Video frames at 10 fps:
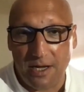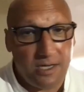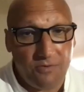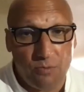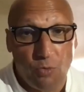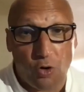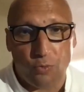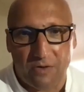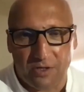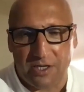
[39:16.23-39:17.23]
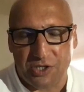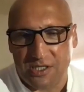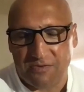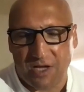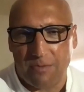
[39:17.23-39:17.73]
And even more
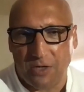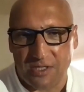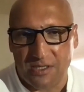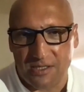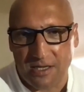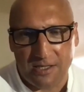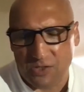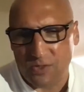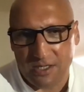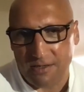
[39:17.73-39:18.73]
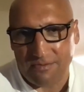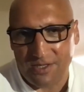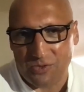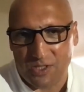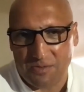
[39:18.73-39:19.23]
revelations have come out since then. This was
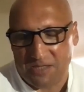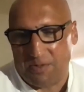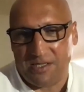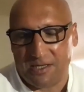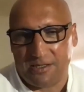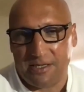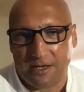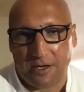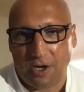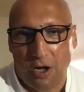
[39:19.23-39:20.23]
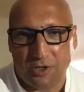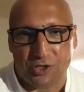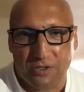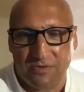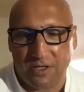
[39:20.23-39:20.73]
just basically a
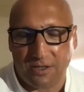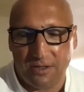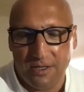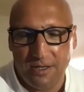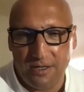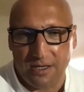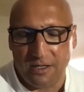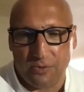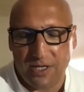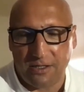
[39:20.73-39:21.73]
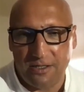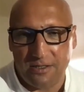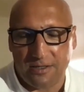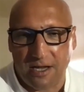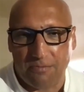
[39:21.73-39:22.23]
concoction of the Hillary
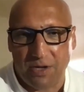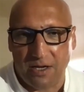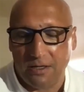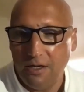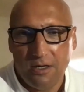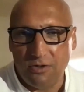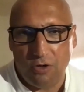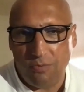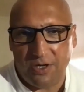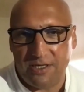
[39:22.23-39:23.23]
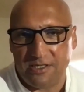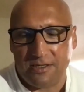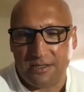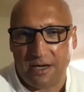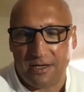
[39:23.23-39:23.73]
Clinton campaign. Nobody's
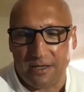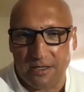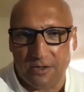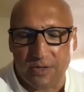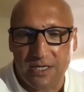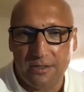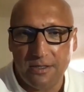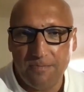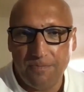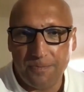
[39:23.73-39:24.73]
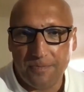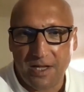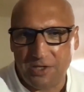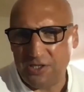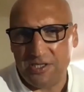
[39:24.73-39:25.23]
indicted Hillary,
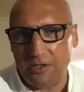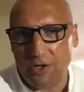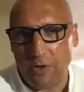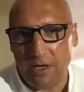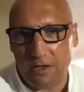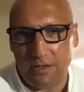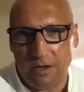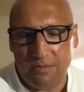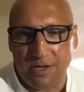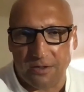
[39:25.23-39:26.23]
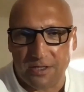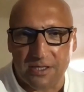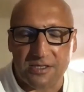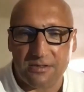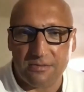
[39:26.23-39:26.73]
and she's still going on and on about
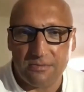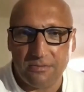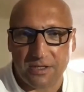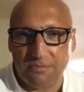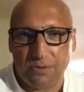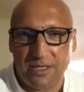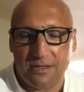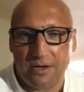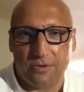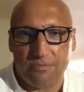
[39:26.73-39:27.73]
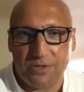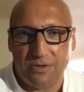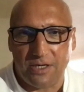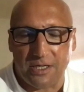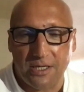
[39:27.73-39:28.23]
this with complete and utter
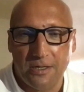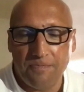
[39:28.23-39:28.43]
impunity.